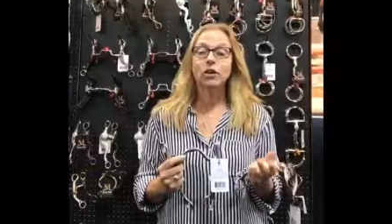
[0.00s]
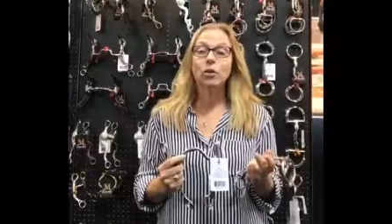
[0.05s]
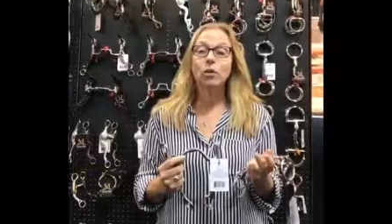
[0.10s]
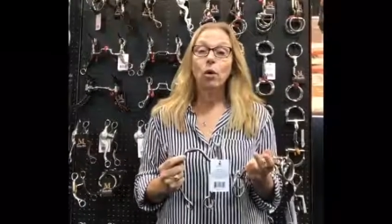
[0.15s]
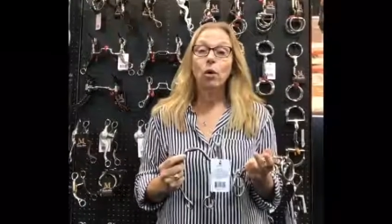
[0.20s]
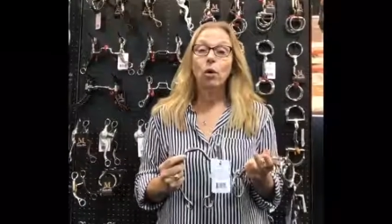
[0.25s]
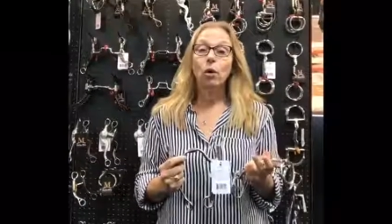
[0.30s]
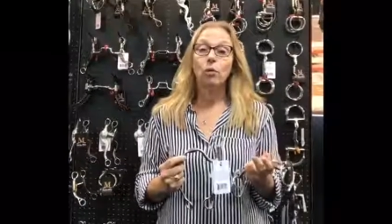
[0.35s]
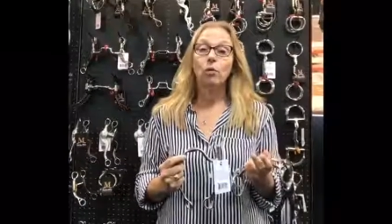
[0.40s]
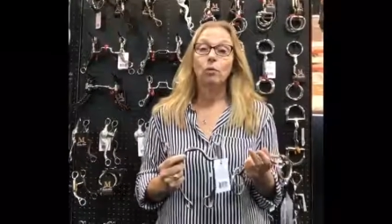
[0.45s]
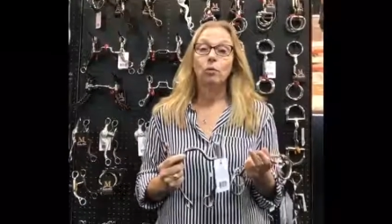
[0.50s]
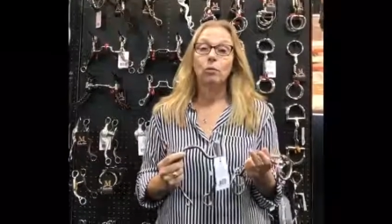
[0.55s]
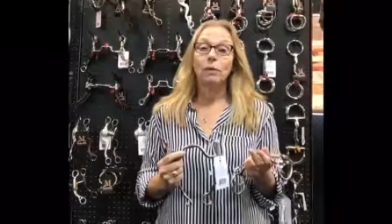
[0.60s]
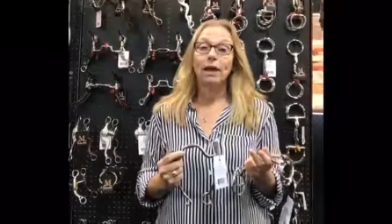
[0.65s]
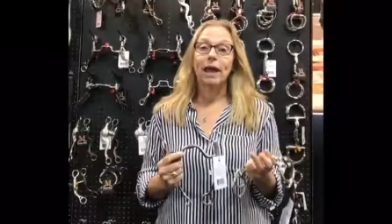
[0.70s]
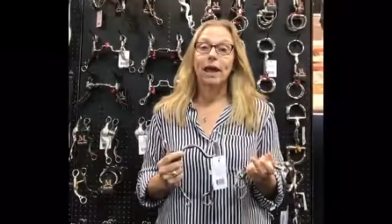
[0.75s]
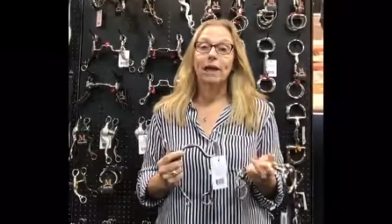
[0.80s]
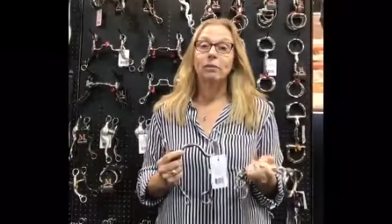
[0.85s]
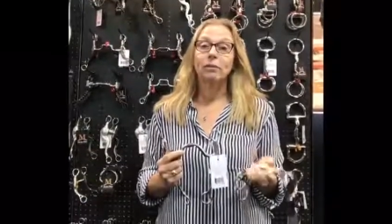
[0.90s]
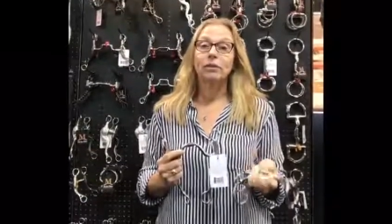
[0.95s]
you all will
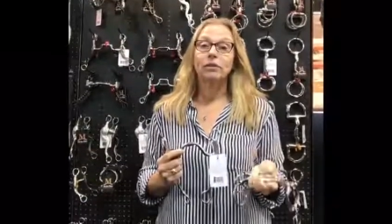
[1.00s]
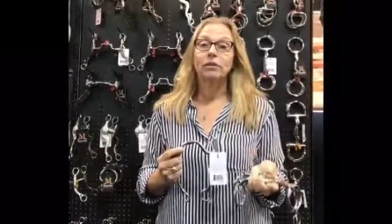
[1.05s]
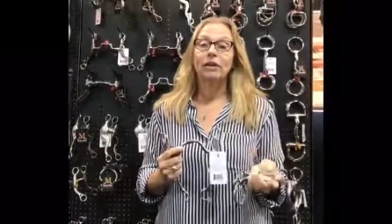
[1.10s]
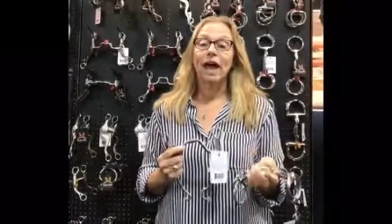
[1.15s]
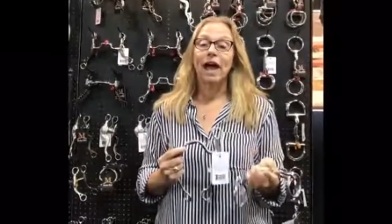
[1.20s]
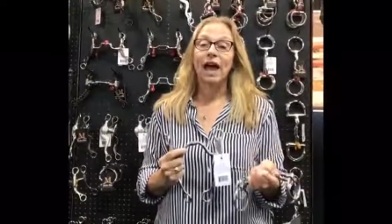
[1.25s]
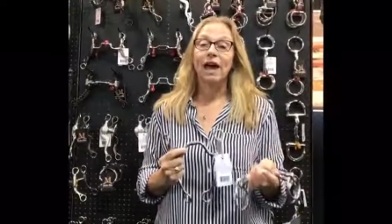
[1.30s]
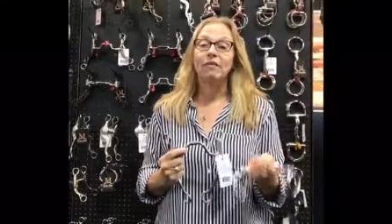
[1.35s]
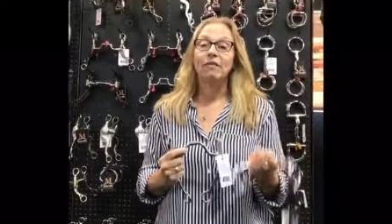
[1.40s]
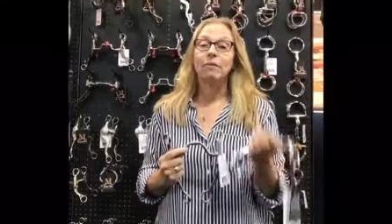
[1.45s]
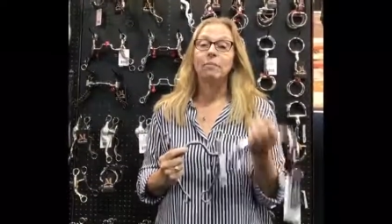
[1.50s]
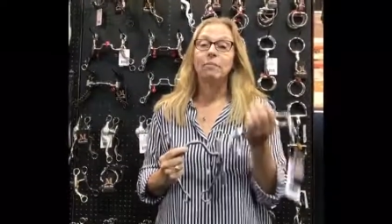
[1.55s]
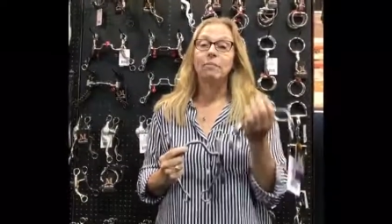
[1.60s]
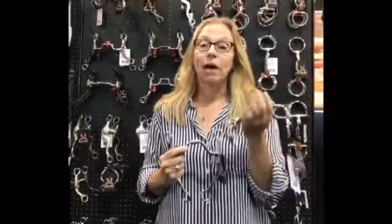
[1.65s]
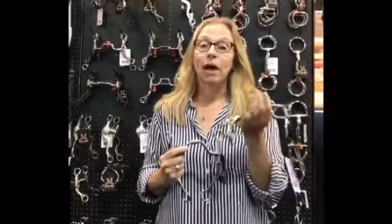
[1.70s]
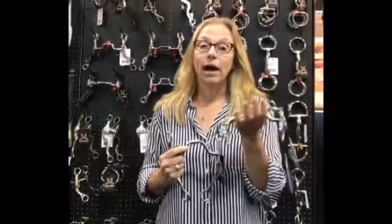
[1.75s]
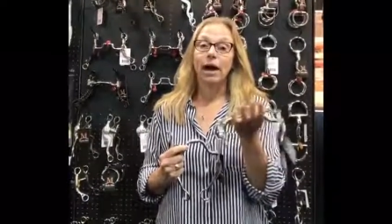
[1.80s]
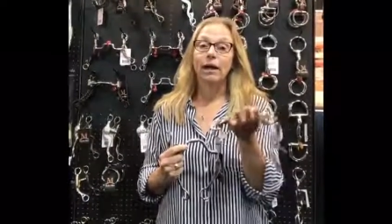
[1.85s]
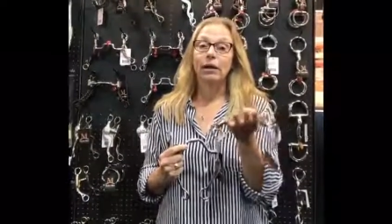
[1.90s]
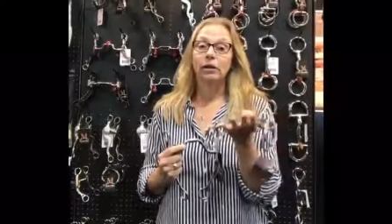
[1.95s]
be able to have a
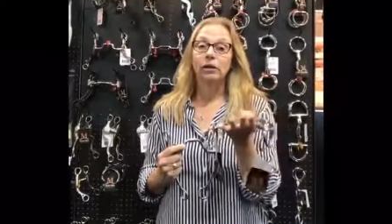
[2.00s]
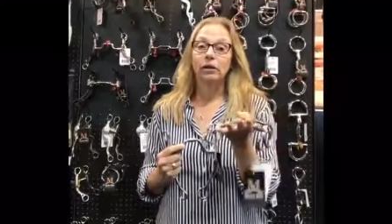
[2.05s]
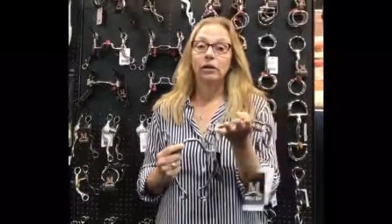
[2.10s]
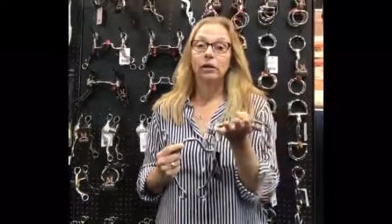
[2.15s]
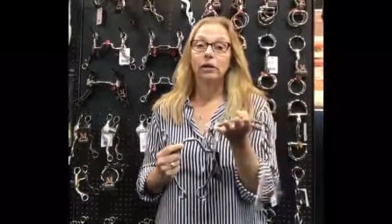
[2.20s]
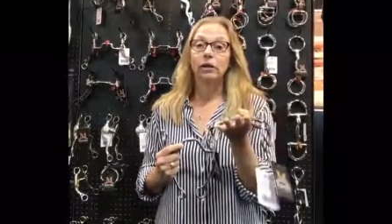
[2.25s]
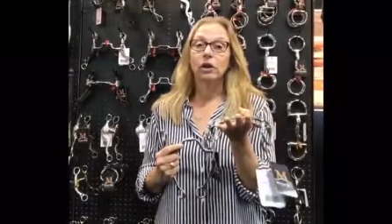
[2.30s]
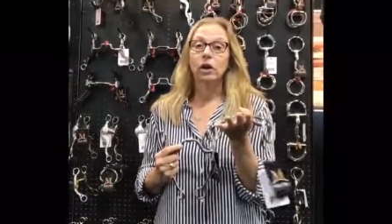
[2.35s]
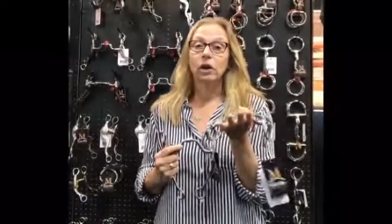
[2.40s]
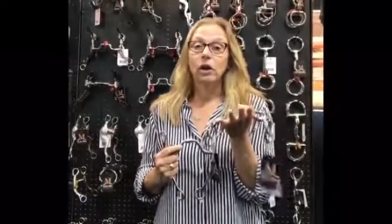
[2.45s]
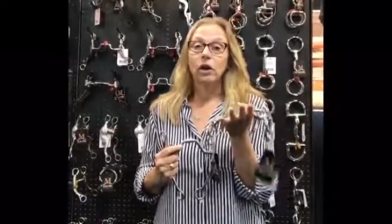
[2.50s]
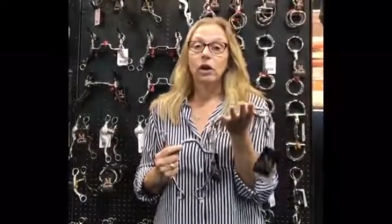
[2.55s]
Myler,